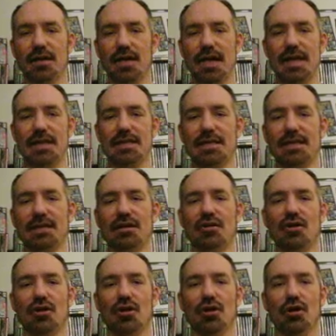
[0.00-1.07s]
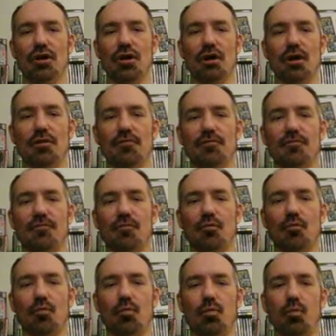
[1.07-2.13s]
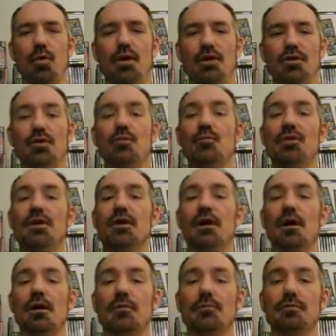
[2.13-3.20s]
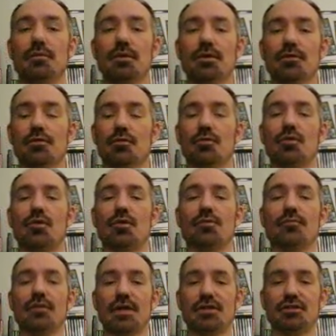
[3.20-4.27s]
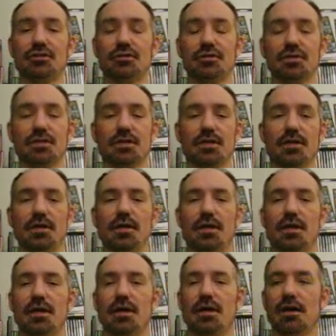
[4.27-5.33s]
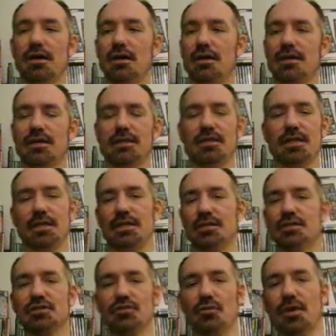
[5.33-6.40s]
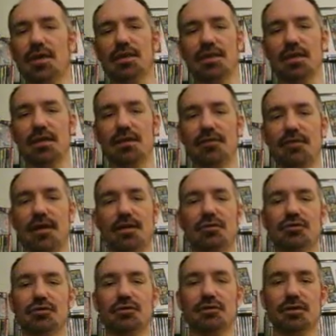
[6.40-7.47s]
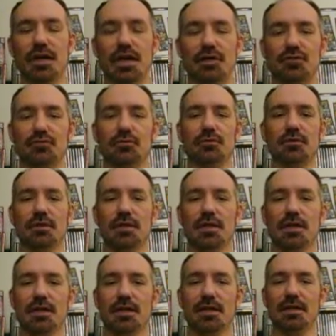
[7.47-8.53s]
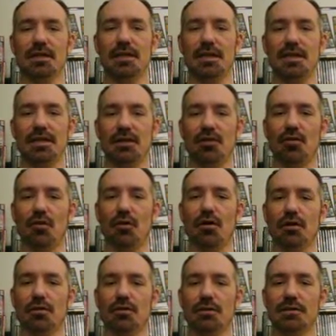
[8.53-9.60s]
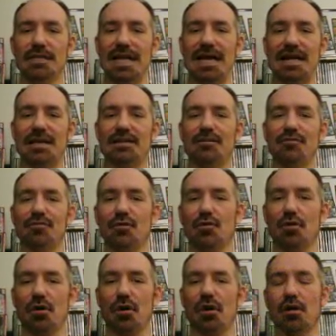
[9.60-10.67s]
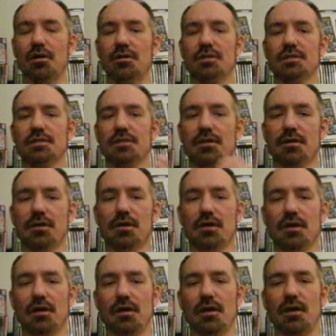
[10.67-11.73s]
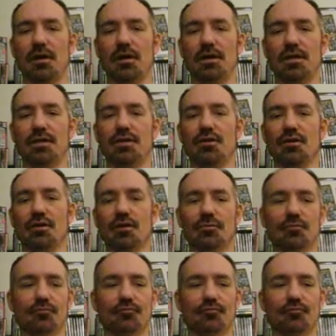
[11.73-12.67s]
ending of what you become through your adventures, and telling the story at the end of actual getting all 9 of your cards in your